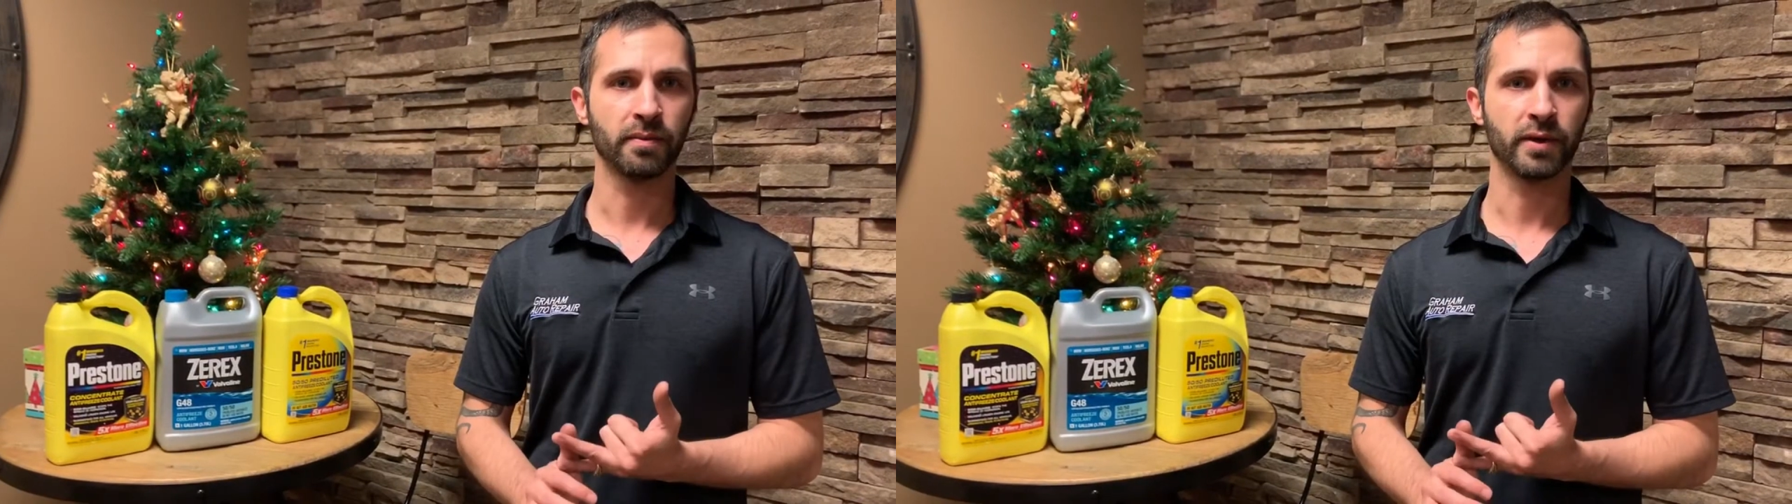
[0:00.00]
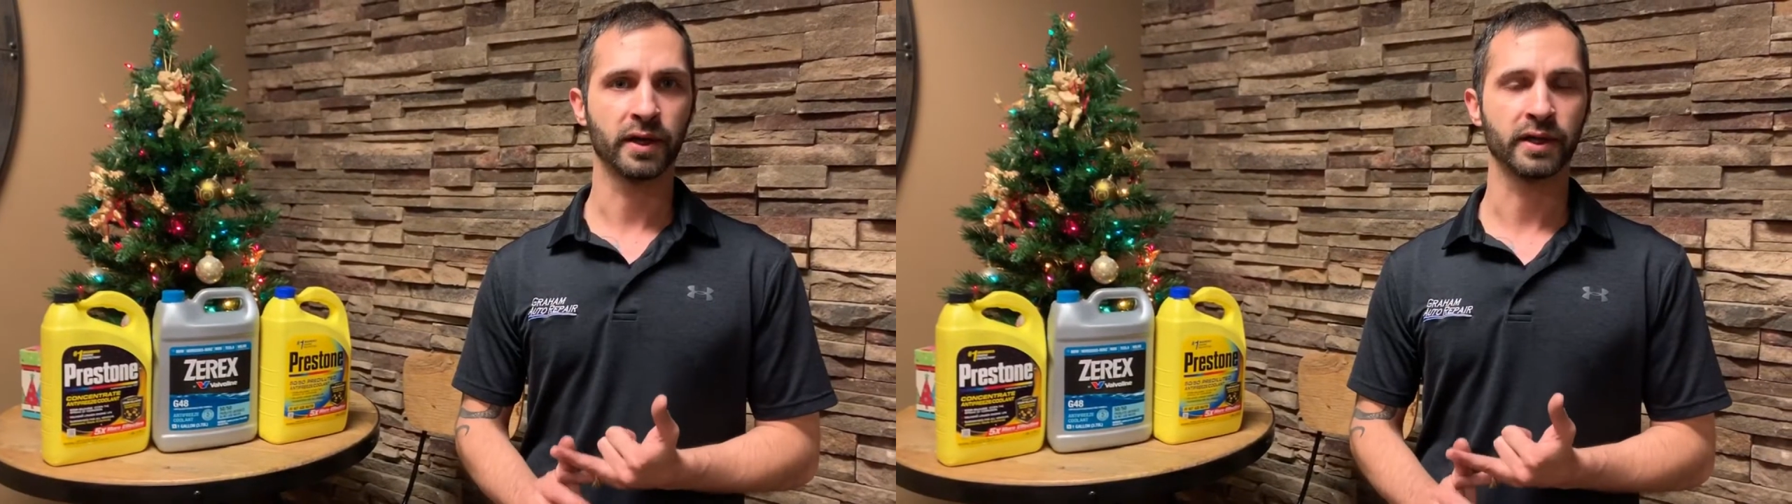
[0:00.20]

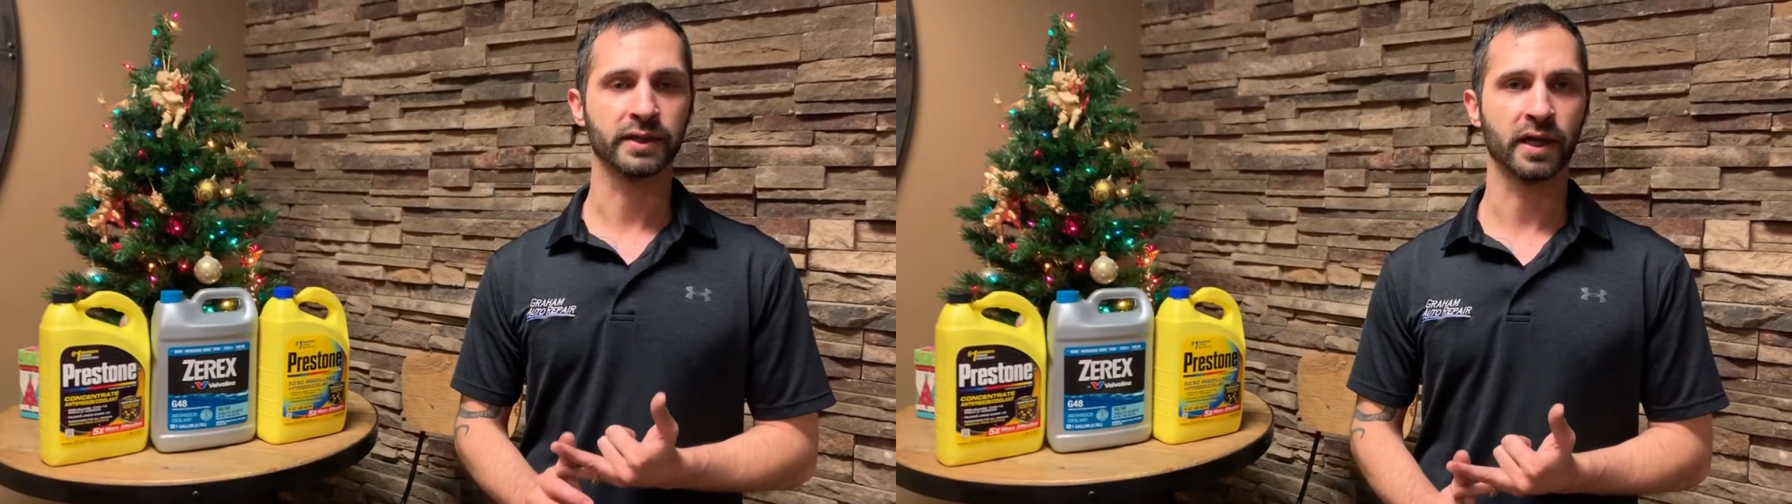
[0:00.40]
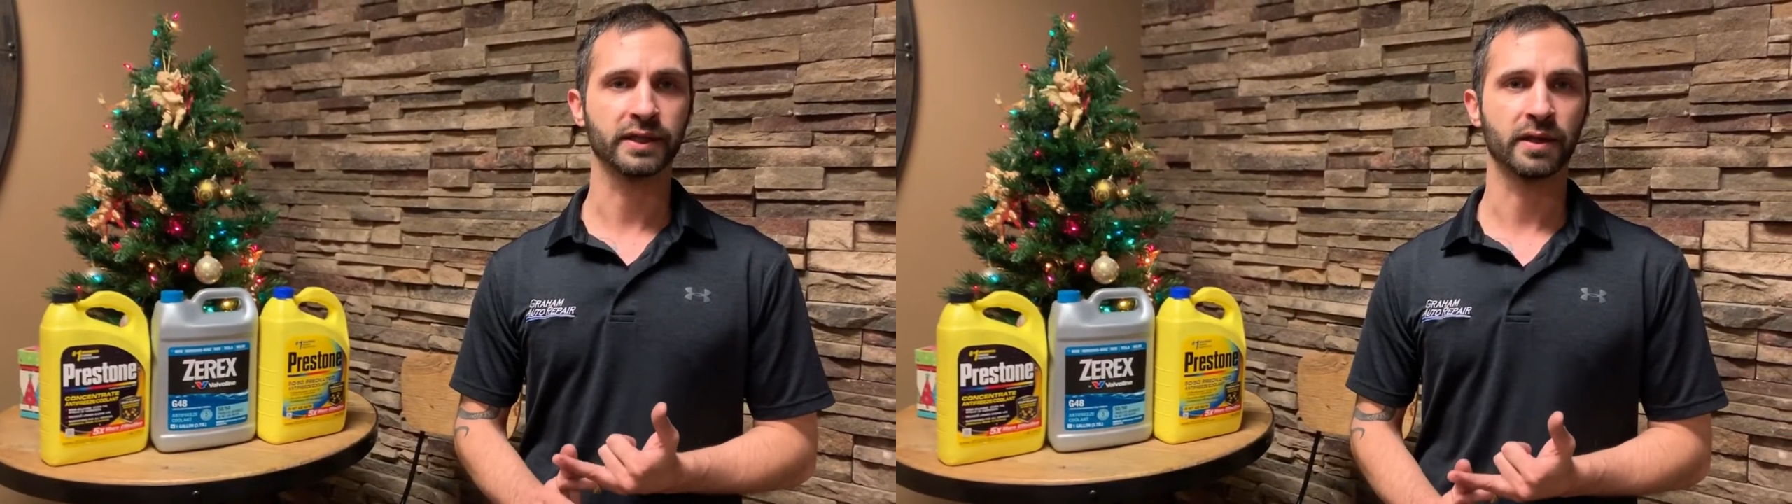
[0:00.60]
but it
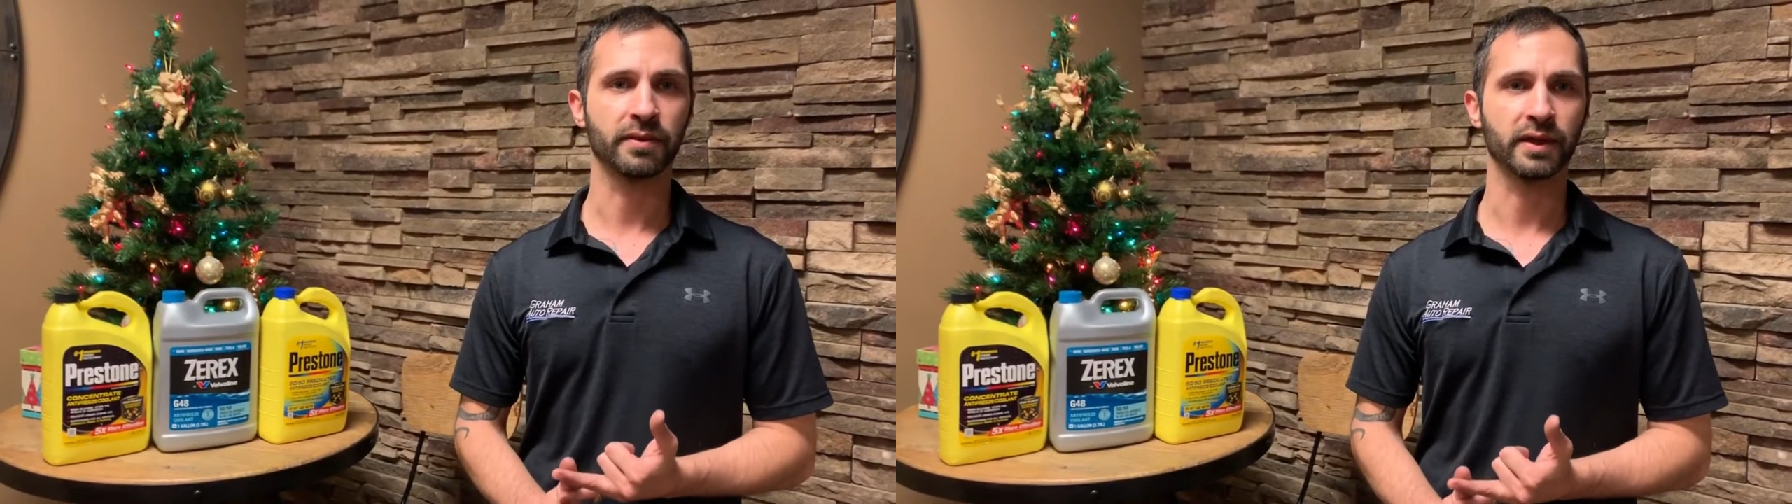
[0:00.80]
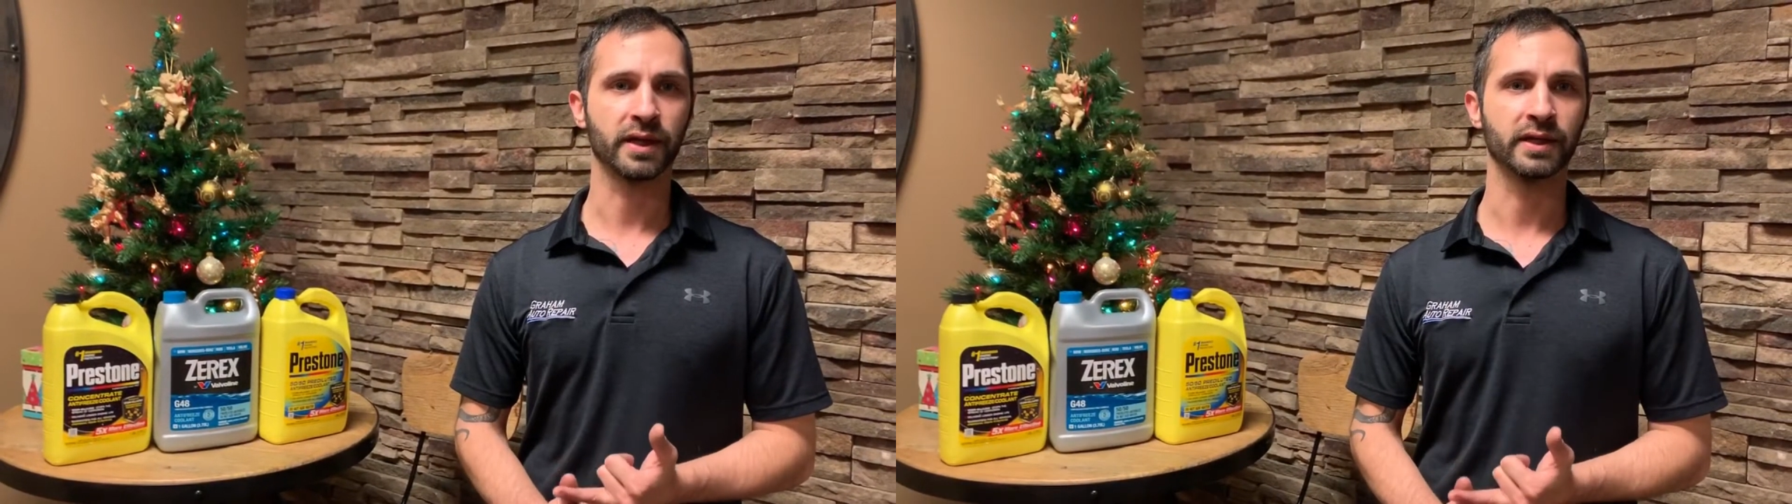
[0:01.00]
is not
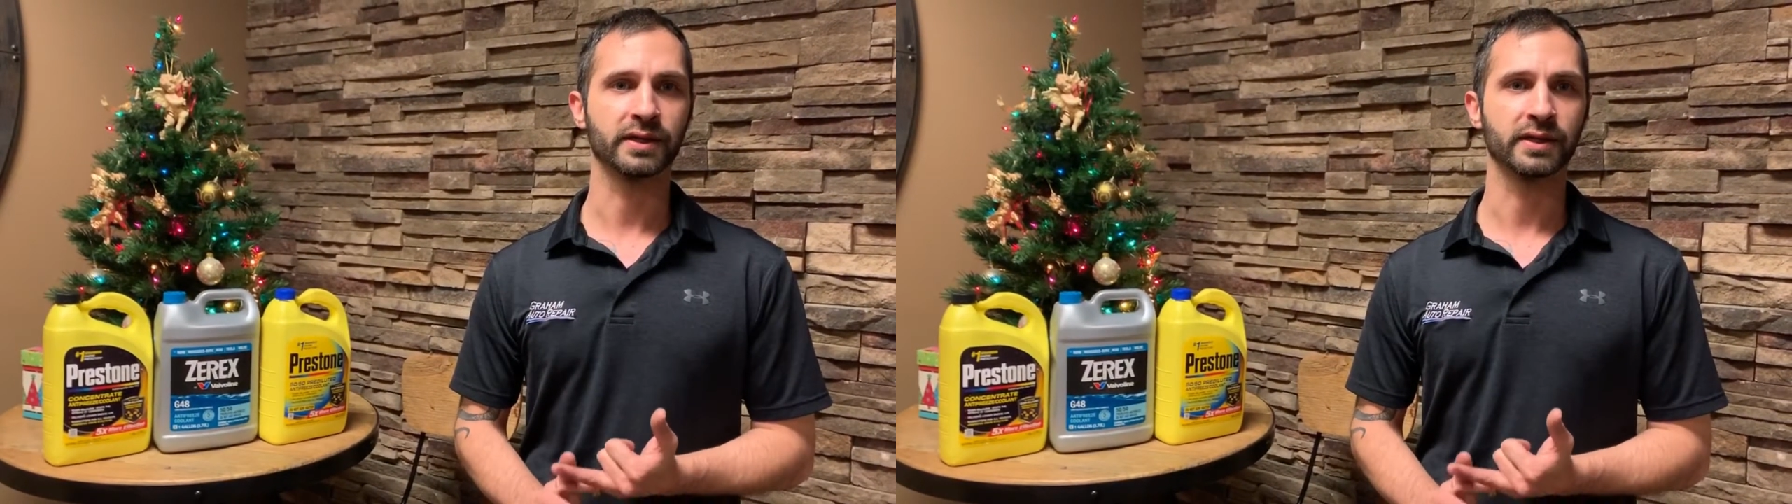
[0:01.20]
something that